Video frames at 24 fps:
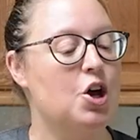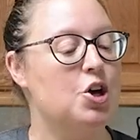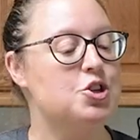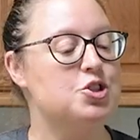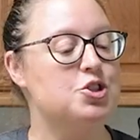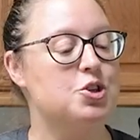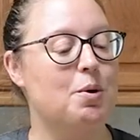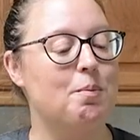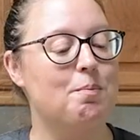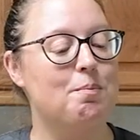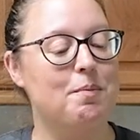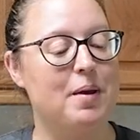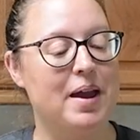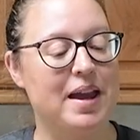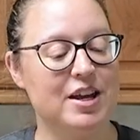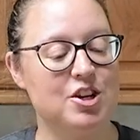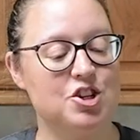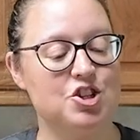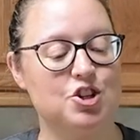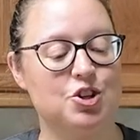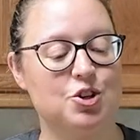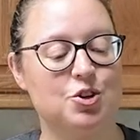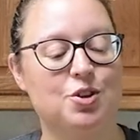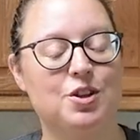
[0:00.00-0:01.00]
So
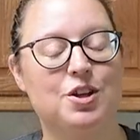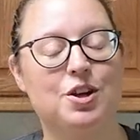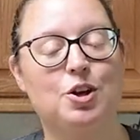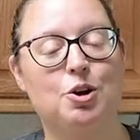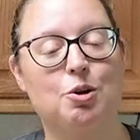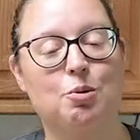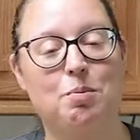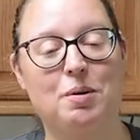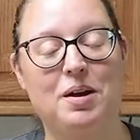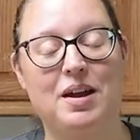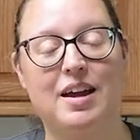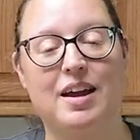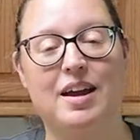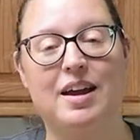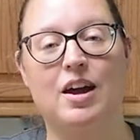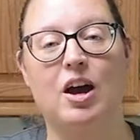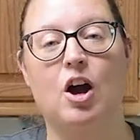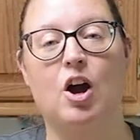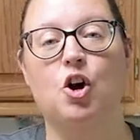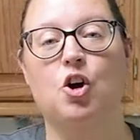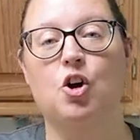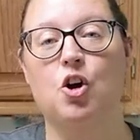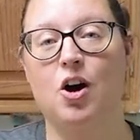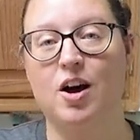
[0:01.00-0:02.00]
make sure that you're being
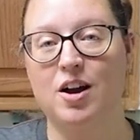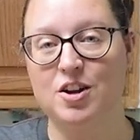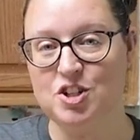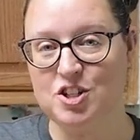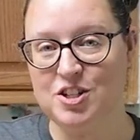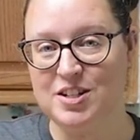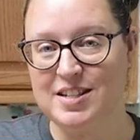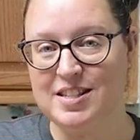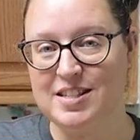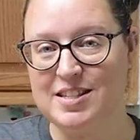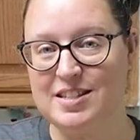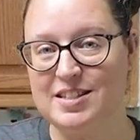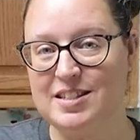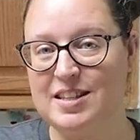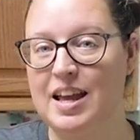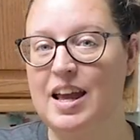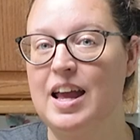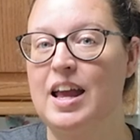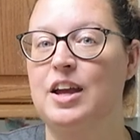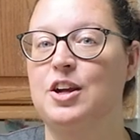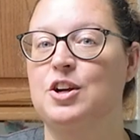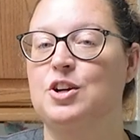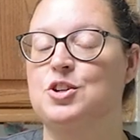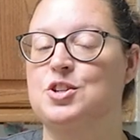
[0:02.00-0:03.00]
cautious,
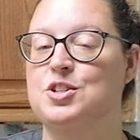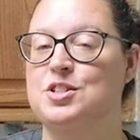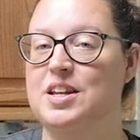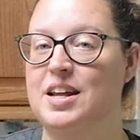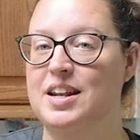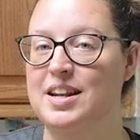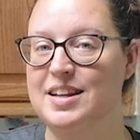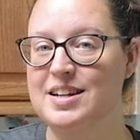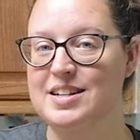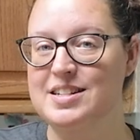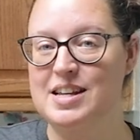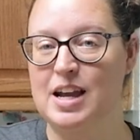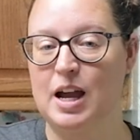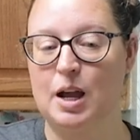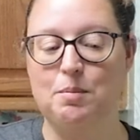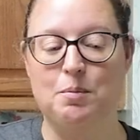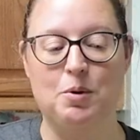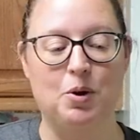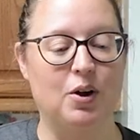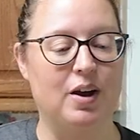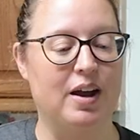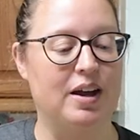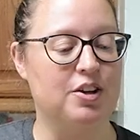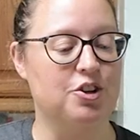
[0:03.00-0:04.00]
you're setting a
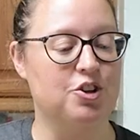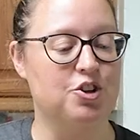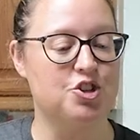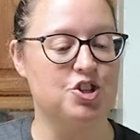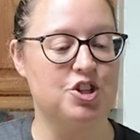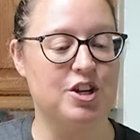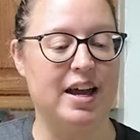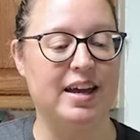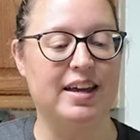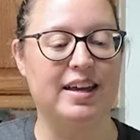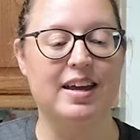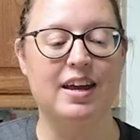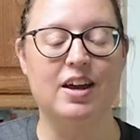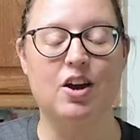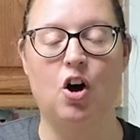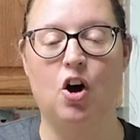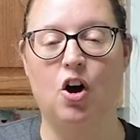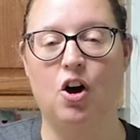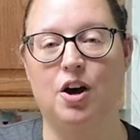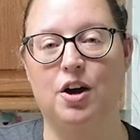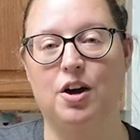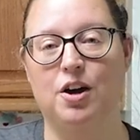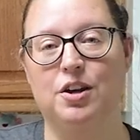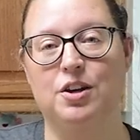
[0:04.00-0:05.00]
timer, and you're checking
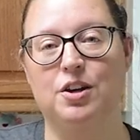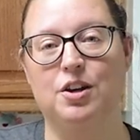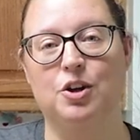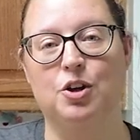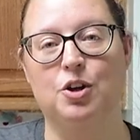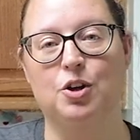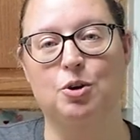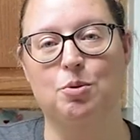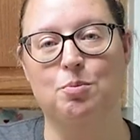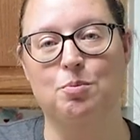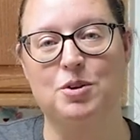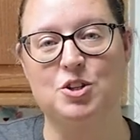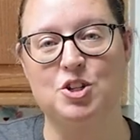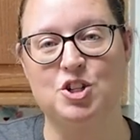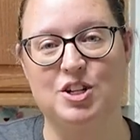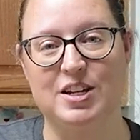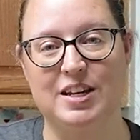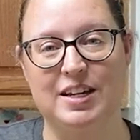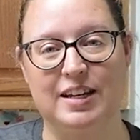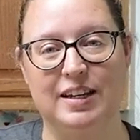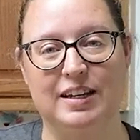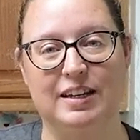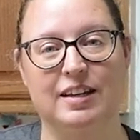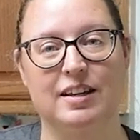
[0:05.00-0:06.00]
on your
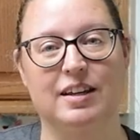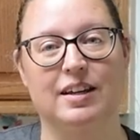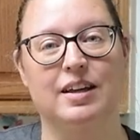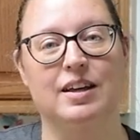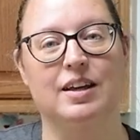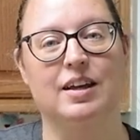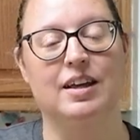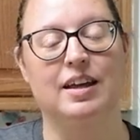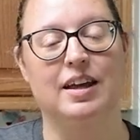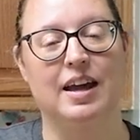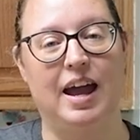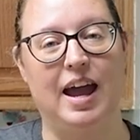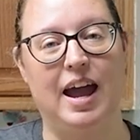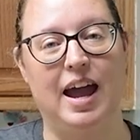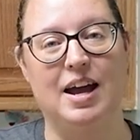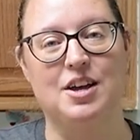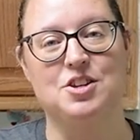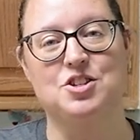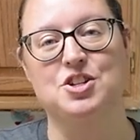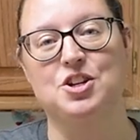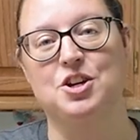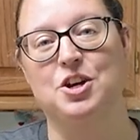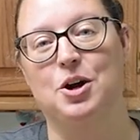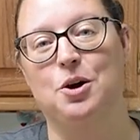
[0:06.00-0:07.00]
machine
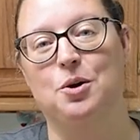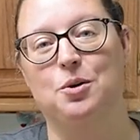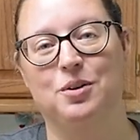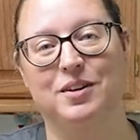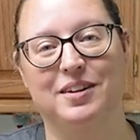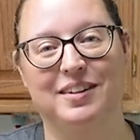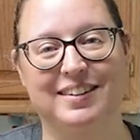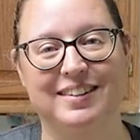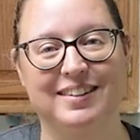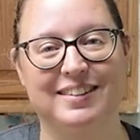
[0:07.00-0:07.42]
as you go.